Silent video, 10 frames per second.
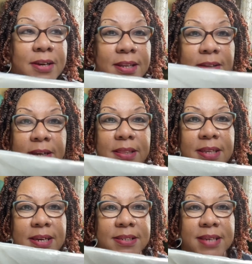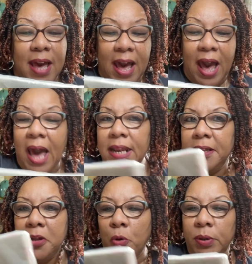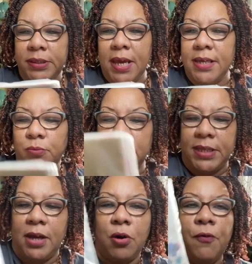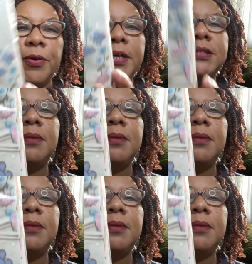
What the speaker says: at this. I didn't know what they go for. Here's the